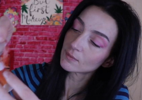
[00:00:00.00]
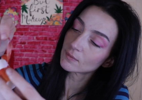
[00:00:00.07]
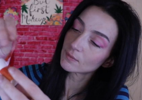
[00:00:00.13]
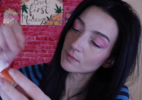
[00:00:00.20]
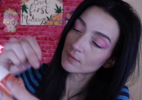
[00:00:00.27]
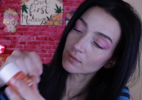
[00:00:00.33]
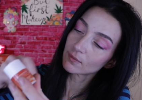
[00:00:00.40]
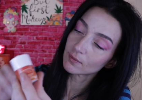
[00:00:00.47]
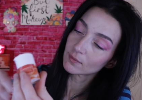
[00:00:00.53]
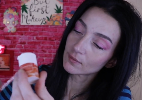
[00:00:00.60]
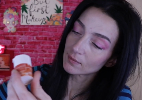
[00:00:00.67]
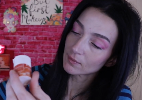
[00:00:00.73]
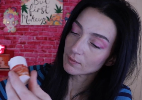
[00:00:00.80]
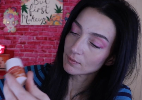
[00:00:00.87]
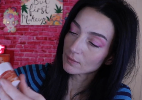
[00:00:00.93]

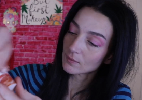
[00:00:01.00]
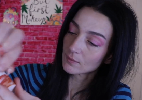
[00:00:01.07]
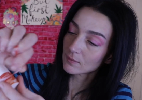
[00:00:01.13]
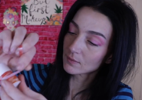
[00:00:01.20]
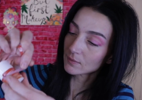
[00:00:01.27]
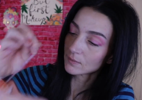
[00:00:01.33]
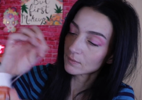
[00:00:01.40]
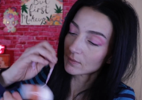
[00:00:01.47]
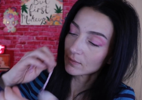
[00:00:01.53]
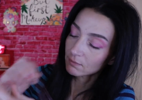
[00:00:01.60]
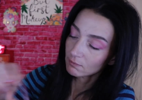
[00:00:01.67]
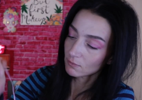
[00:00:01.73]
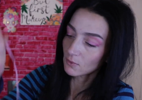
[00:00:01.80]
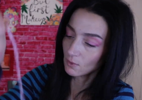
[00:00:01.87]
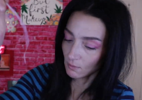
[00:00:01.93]

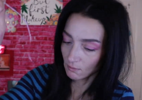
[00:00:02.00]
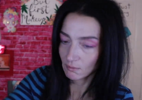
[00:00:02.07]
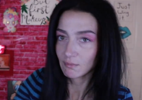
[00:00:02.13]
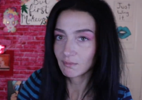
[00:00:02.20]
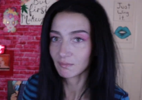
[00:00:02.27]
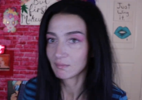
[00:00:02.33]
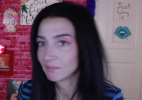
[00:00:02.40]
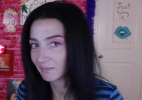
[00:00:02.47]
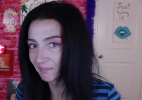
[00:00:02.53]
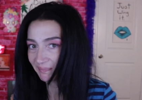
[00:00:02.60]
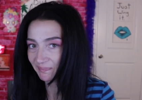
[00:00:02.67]
No one is speaking in this clip.